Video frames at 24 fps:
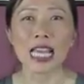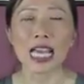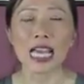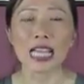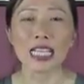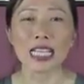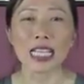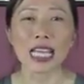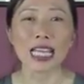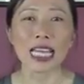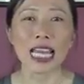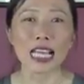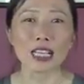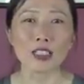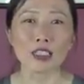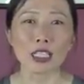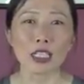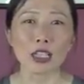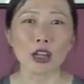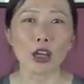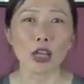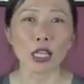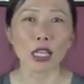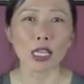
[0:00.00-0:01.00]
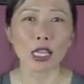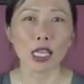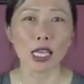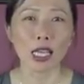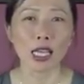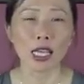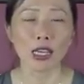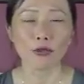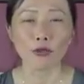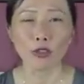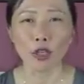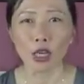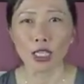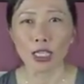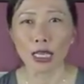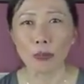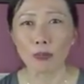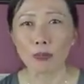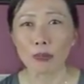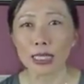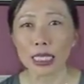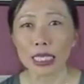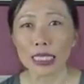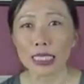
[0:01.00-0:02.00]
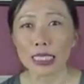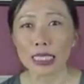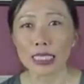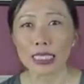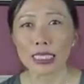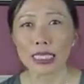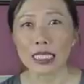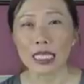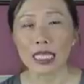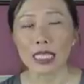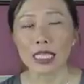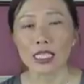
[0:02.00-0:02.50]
and I have not updated